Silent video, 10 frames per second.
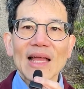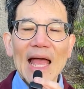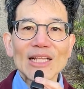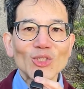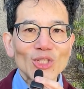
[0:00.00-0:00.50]

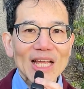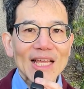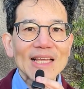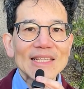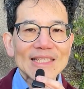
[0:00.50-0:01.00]
And
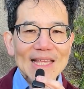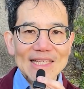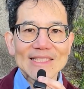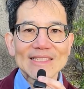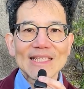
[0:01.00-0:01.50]
today,
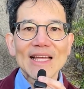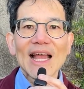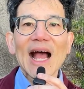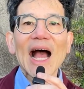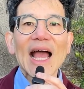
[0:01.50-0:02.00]
yes,
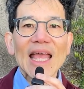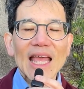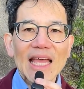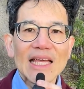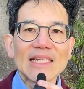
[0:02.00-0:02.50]
I
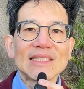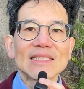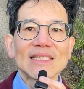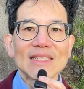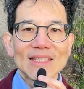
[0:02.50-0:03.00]

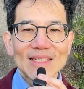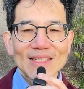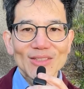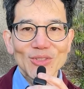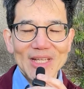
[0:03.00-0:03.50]
ate
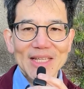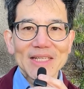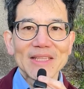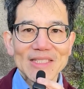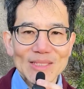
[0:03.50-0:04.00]

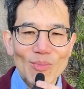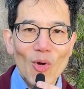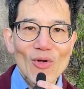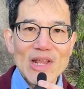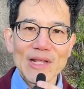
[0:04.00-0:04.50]
today, this
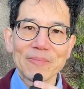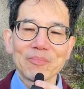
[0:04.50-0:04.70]
morning.